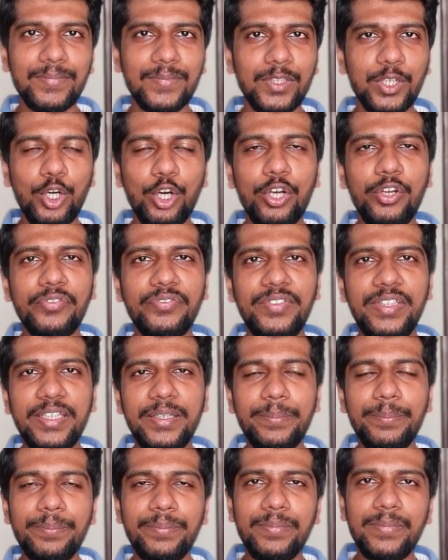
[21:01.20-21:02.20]
All of
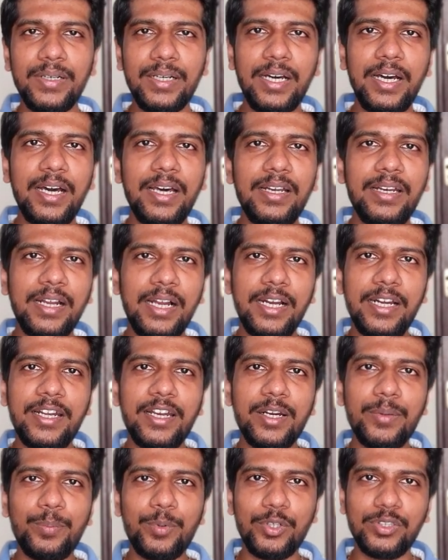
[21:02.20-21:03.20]
them are
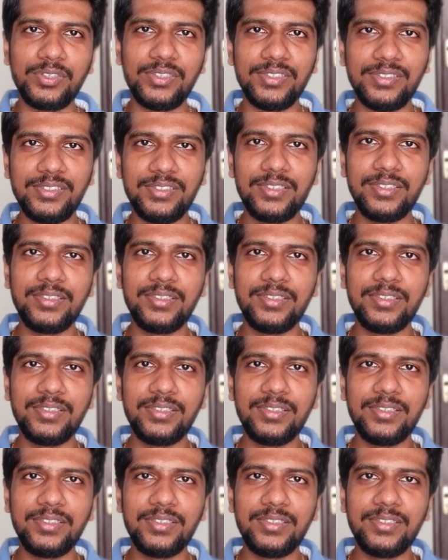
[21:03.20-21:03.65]
ultra processed.